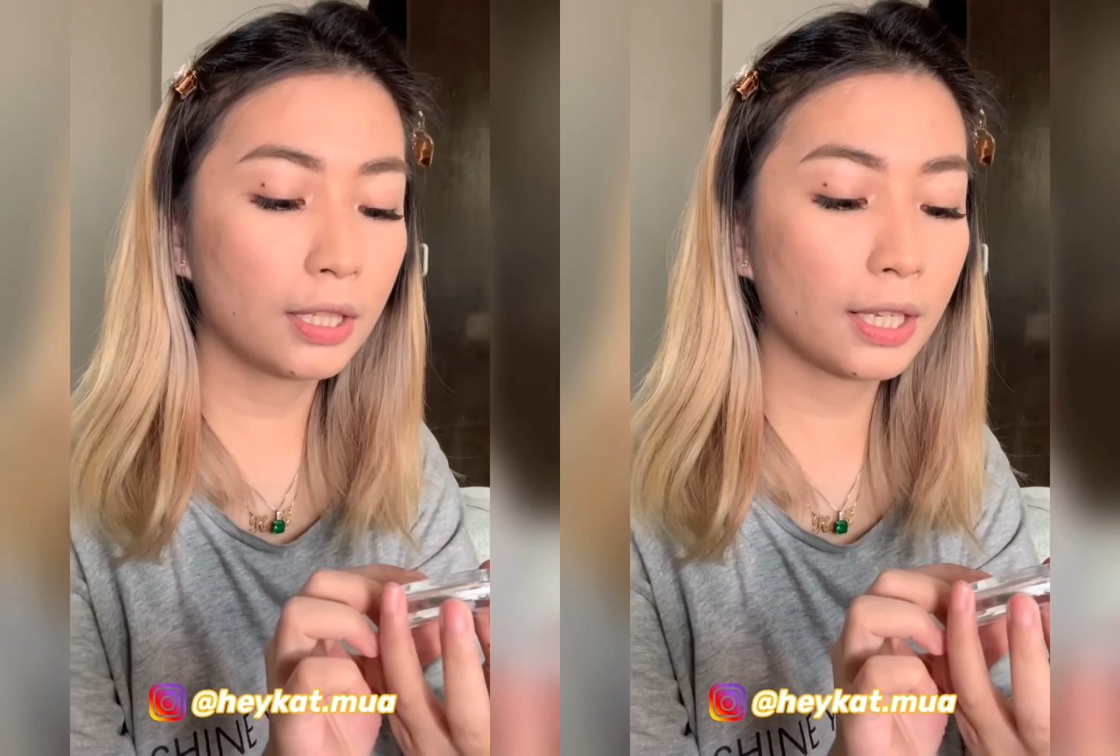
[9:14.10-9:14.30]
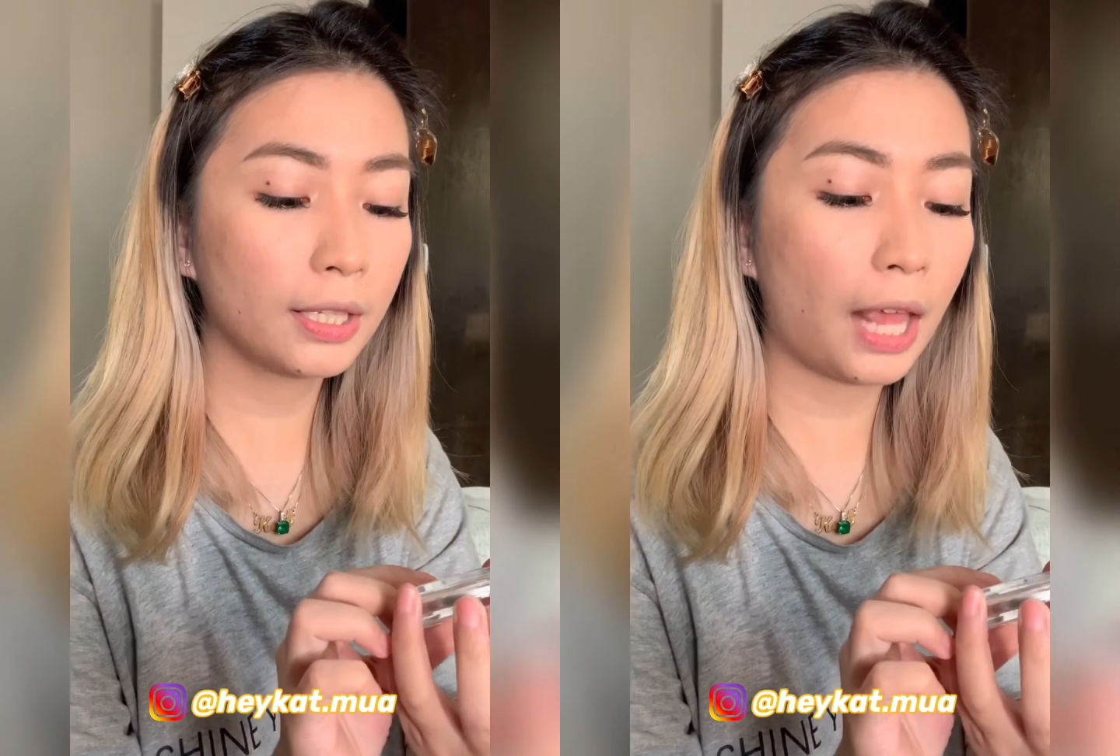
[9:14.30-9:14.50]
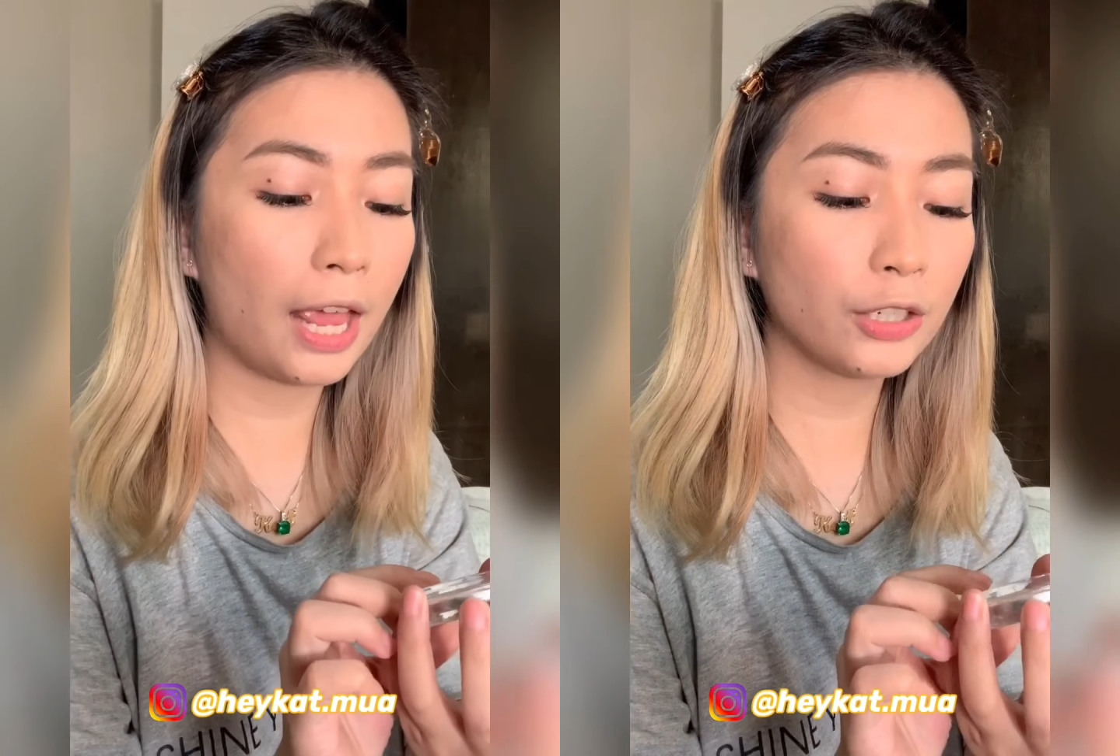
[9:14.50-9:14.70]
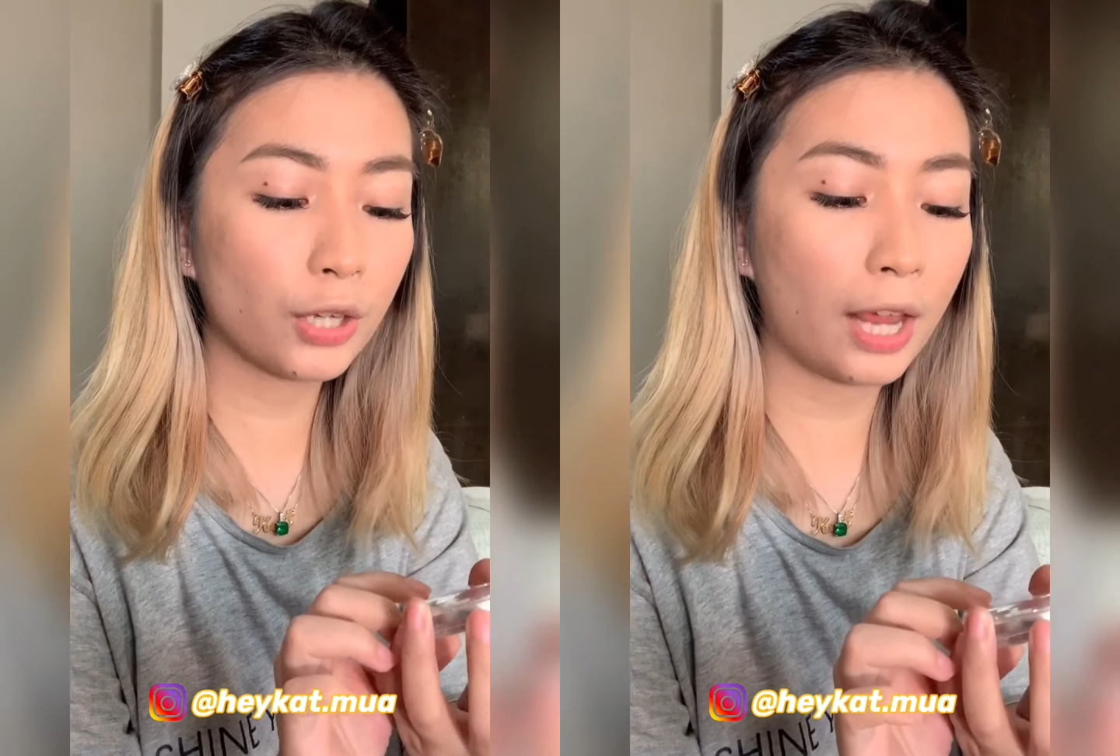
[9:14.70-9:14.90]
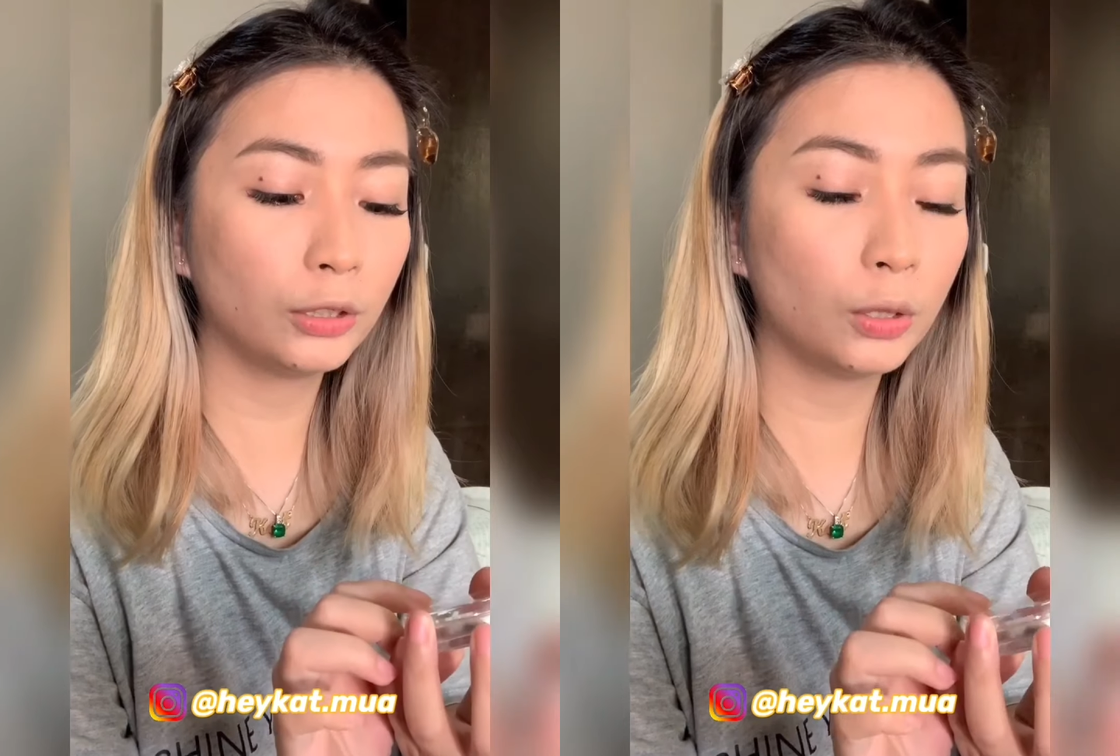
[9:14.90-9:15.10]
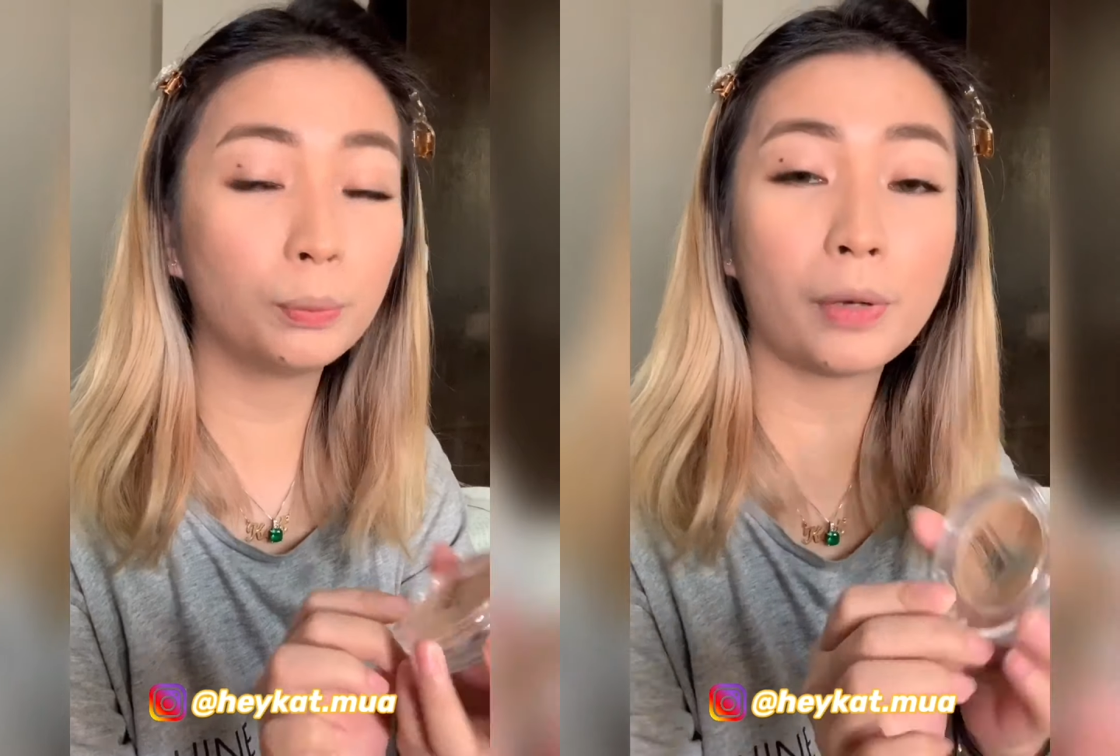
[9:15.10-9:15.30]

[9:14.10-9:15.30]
it's an eyeshadow